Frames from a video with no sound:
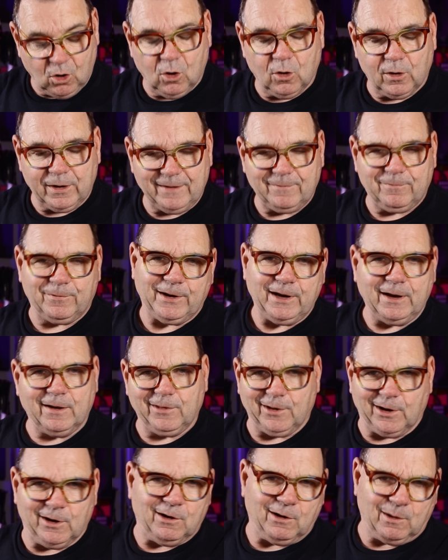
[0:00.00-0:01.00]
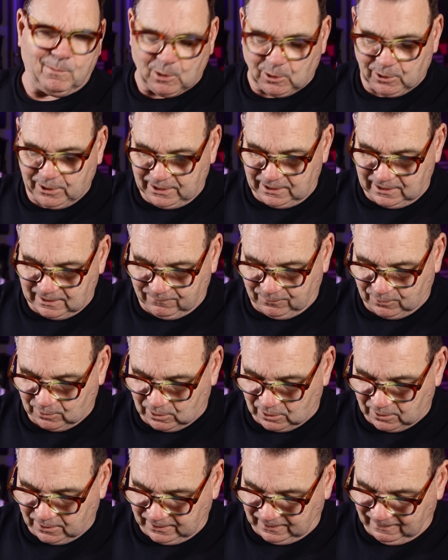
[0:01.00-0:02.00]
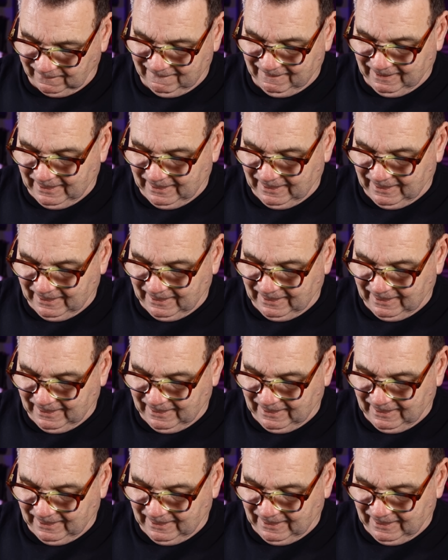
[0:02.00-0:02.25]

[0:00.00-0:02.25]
on every other harmonic, if you like.